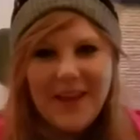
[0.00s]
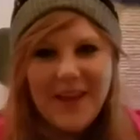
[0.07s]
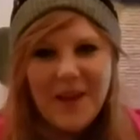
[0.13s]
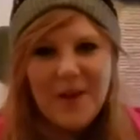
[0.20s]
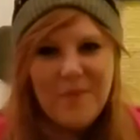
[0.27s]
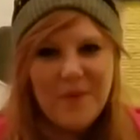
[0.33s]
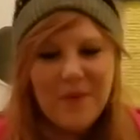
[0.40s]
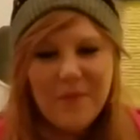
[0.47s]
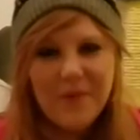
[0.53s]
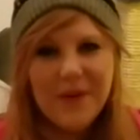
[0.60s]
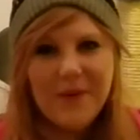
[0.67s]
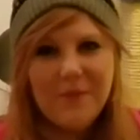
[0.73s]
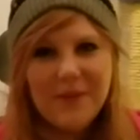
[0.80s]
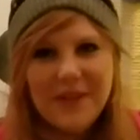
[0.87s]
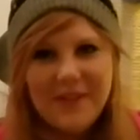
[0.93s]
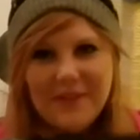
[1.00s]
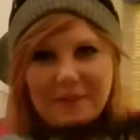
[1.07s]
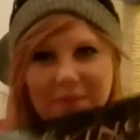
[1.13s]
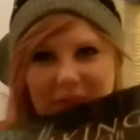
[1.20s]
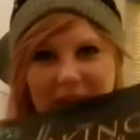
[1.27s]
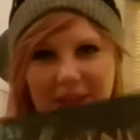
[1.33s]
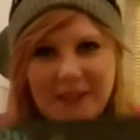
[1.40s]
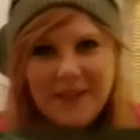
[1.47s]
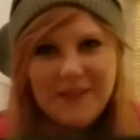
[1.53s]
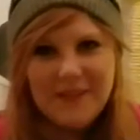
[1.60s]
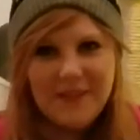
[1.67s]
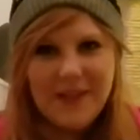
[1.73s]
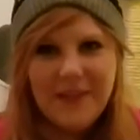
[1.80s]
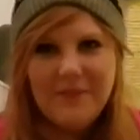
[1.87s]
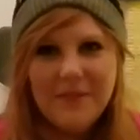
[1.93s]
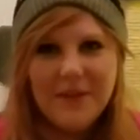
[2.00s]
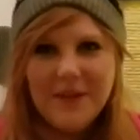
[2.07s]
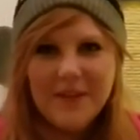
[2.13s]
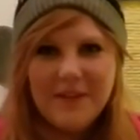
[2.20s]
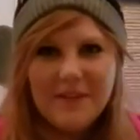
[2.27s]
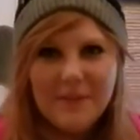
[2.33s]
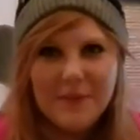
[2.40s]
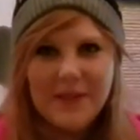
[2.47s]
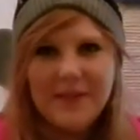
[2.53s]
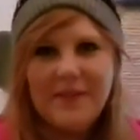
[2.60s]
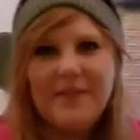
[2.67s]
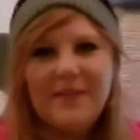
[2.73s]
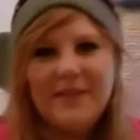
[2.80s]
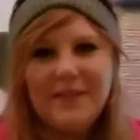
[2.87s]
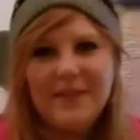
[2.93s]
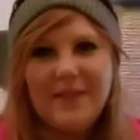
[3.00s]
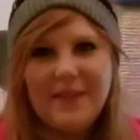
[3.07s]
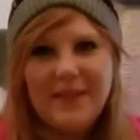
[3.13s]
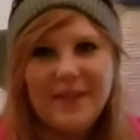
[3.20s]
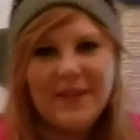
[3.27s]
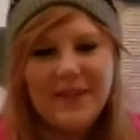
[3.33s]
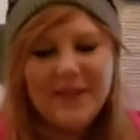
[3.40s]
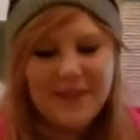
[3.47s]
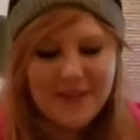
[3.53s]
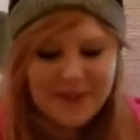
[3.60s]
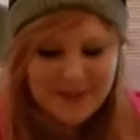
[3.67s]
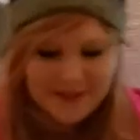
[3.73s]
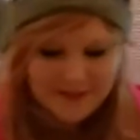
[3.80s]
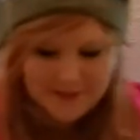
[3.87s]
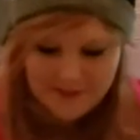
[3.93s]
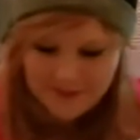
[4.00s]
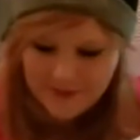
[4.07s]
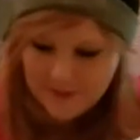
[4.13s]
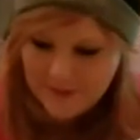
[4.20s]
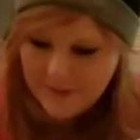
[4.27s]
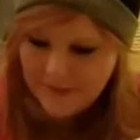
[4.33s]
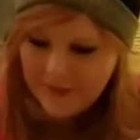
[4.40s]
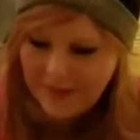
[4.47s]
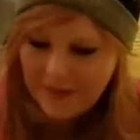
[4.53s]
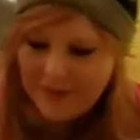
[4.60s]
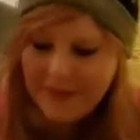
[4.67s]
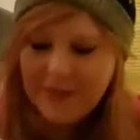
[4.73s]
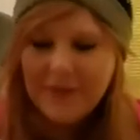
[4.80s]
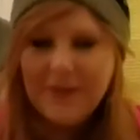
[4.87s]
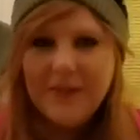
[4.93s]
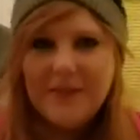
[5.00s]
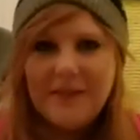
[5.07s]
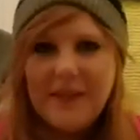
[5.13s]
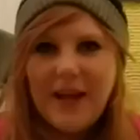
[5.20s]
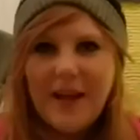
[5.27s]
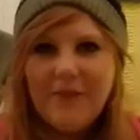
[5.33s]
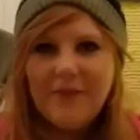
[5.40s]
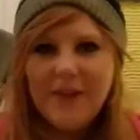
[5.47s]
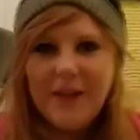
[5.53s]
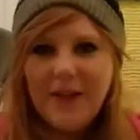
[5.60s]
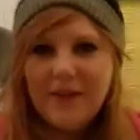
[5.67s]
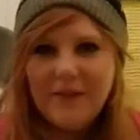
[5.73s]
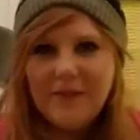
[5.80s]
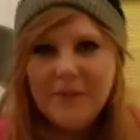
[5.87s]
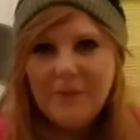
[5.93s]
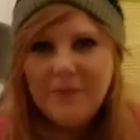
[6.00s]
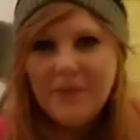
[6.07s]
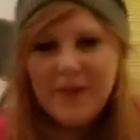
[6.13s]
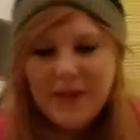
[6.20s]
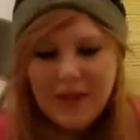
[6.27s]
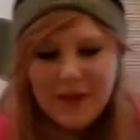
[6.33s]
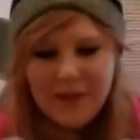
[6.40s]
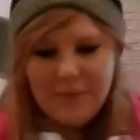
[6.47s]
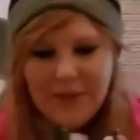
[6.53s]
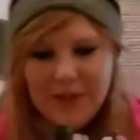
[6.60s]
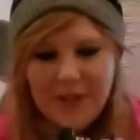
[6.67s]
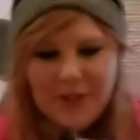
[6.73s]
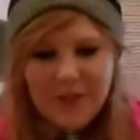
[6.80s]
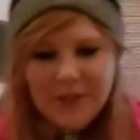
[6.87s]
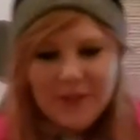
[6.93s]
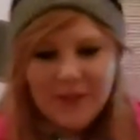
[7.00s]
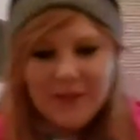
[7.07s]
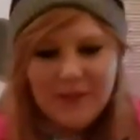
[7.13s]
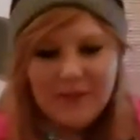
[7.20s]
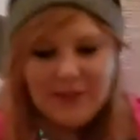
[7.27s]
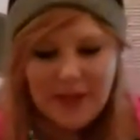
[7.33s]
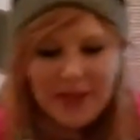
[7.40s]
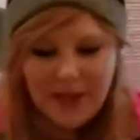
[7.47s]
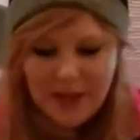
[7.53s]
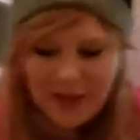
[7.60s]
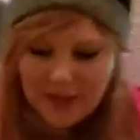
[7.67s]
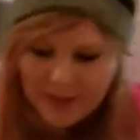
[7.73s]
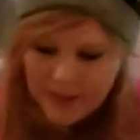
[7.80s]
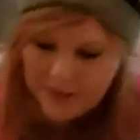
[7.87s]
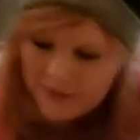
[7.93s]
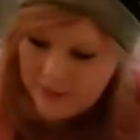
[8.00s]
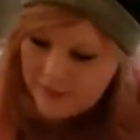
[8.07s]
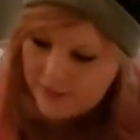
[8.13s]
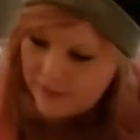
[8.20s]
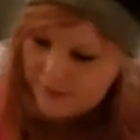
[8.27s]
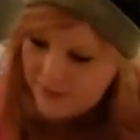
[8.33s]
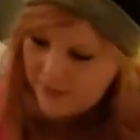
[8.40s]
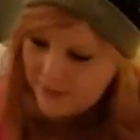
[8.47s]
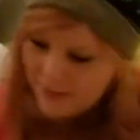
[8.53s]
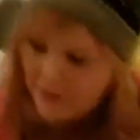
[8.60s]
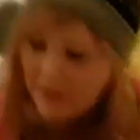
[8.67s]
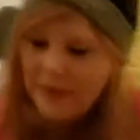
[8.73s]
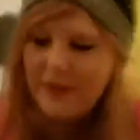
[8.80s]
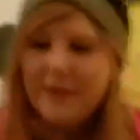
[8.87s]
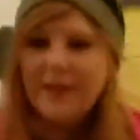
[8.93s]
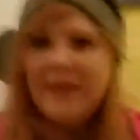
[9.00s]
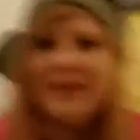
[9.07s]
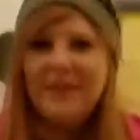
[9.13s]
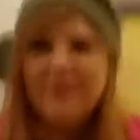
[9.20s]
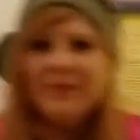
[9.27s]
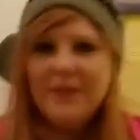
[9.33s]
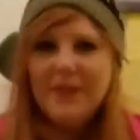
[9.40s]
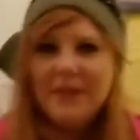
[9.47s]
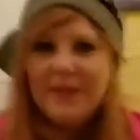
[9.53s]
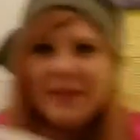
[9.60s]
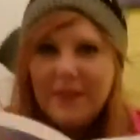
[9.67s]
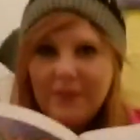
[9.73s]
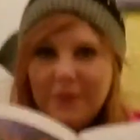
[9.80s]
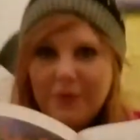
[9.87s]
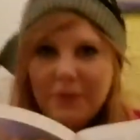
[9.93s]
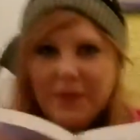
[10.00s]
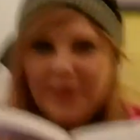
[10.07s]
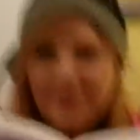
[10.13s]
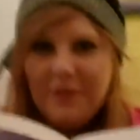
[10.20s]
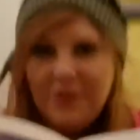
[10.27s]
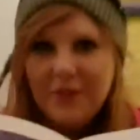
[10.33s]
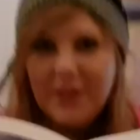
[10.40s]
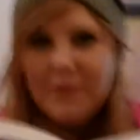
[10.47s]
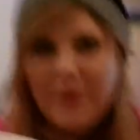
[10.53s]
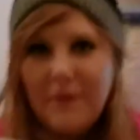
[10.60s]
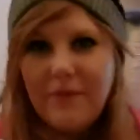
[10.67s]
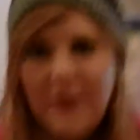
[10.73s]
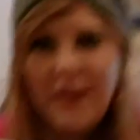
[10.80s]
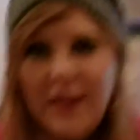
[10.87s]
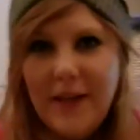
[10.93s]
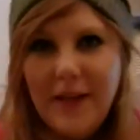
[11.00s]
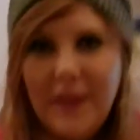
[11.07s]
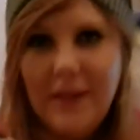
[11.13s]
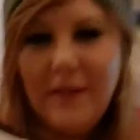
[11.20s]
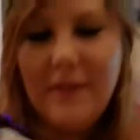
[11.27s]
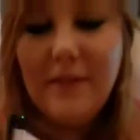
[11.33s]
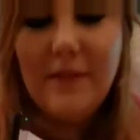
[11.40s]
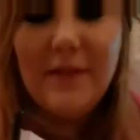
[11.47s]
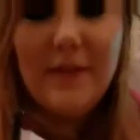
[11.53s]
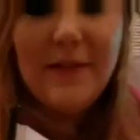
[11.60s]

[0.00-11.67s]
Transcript: Yay, maybe we can play some Vikings today for Christmas. Maybe. So, oh cool, it's got really awesome pictures and like different things from history about Vikings.